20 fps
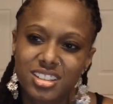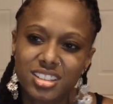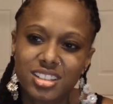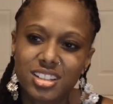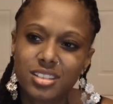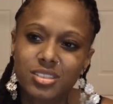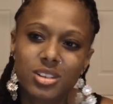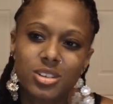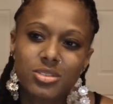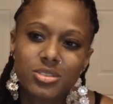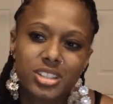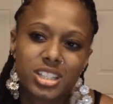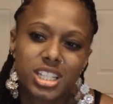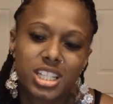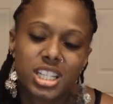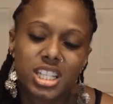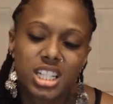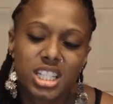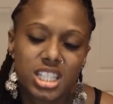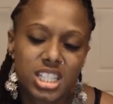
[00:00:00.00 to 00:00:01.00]
And I won't really
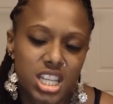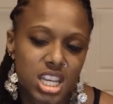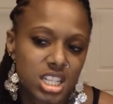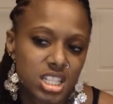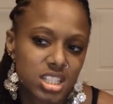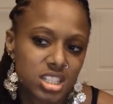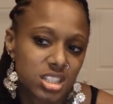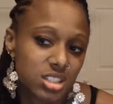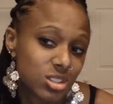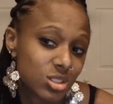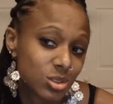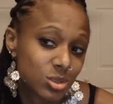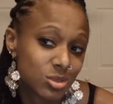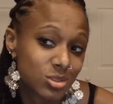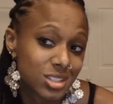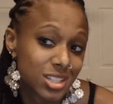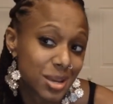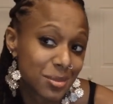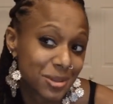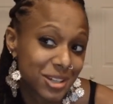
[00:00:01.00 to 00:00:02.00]
get a taste until you
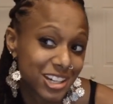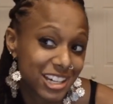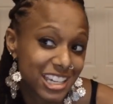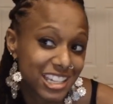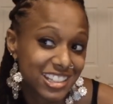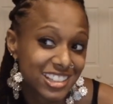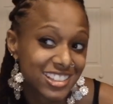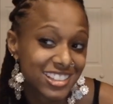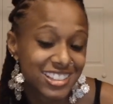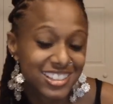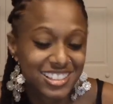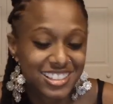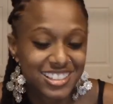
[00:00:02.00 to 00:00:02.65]
stop cooking.